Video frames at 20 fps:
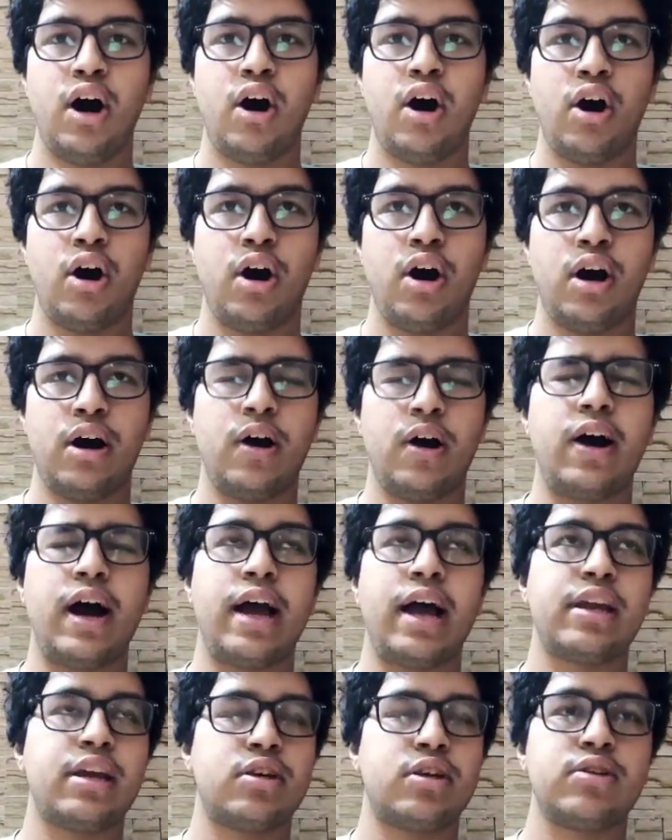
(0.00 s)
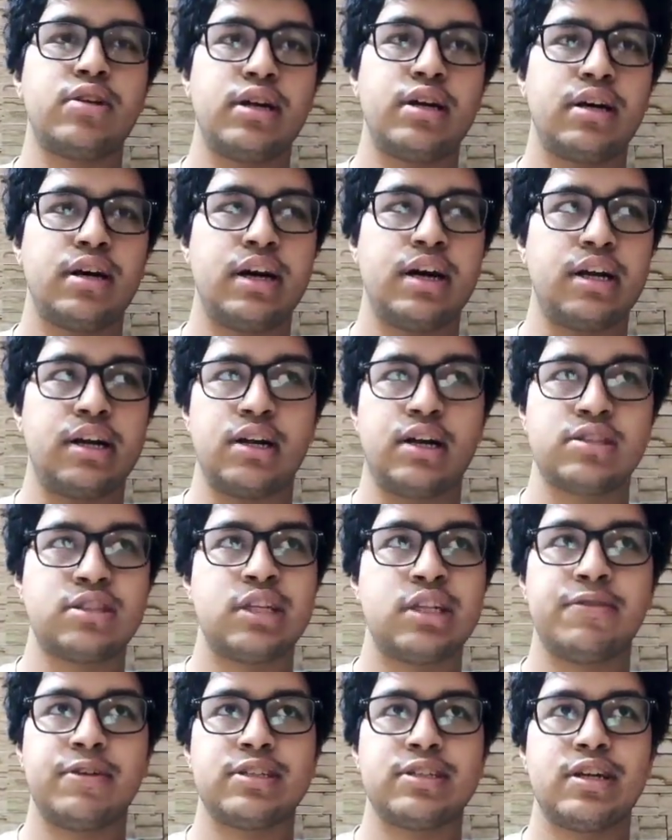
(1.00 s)
Or and you have to
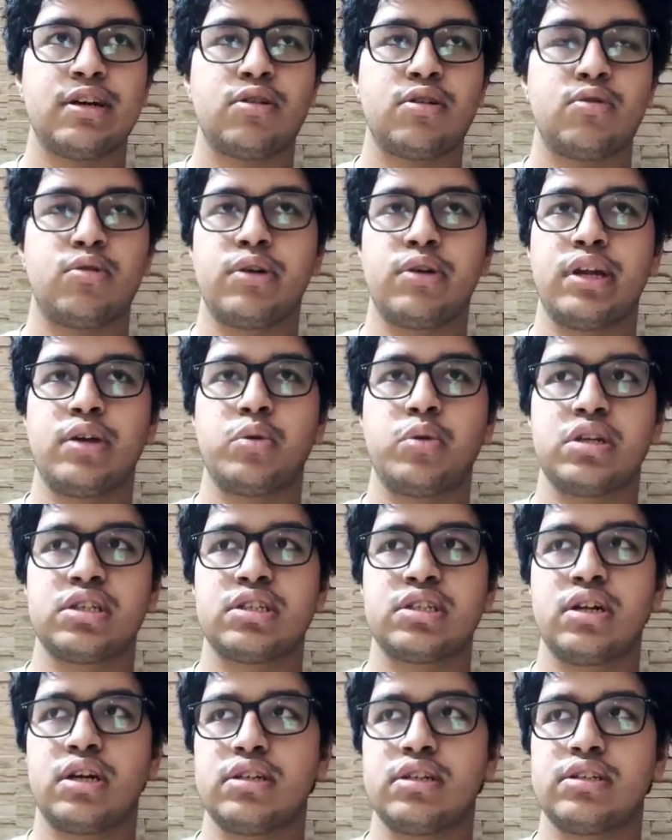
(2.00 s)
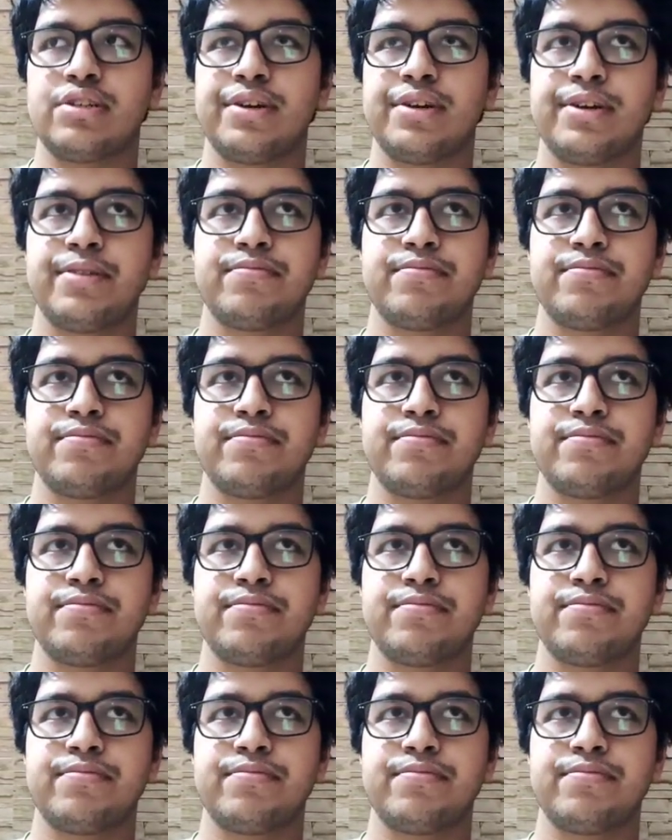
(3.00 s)
also there was a coding question on